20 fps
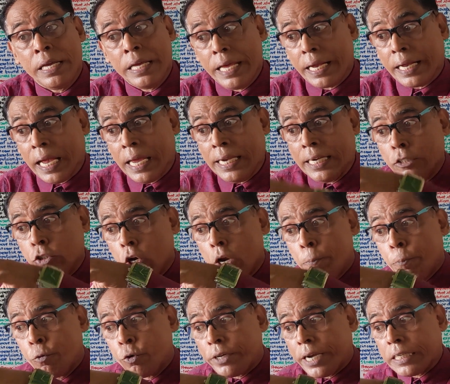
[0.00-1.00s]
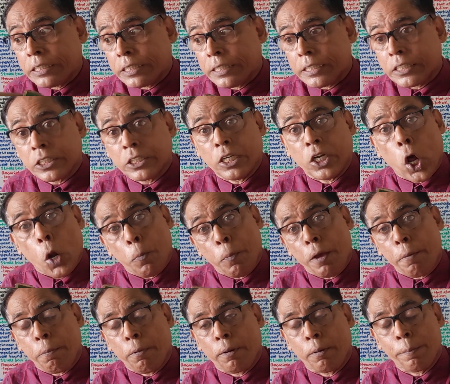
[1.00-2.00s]
again it will put restriction on
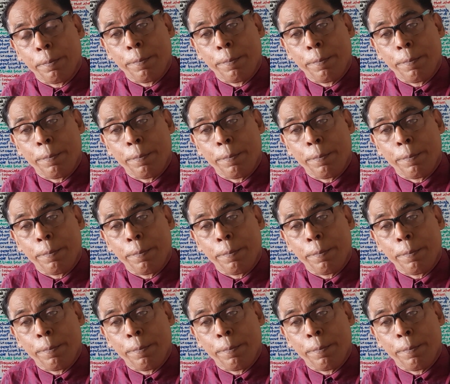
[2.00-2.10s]
people.